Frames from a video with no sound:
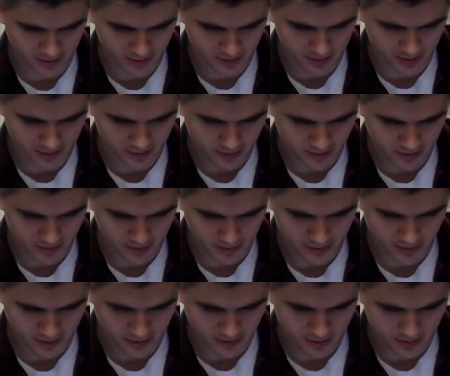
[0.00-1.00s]

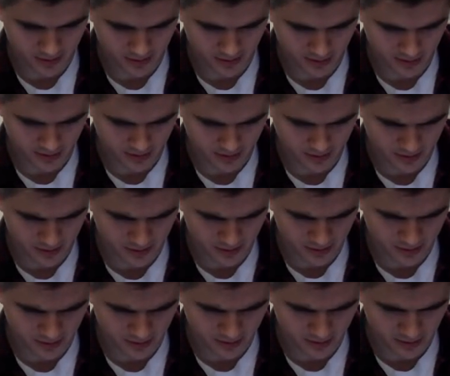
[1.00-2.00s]

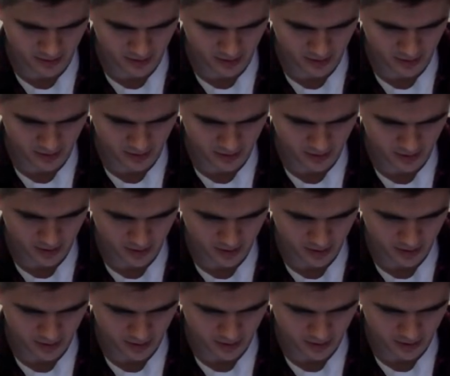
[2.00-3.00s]

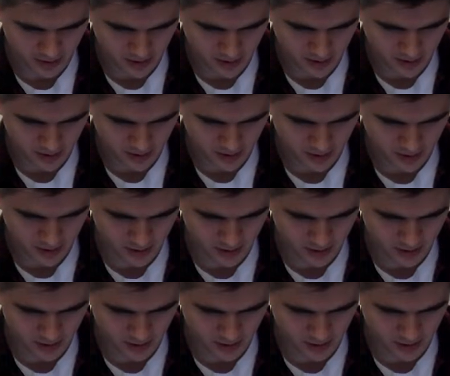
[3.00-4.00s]

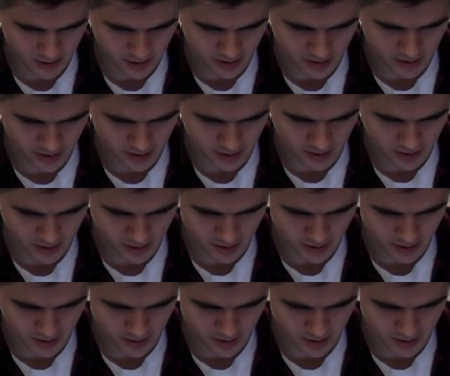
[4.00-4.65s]
[no speech]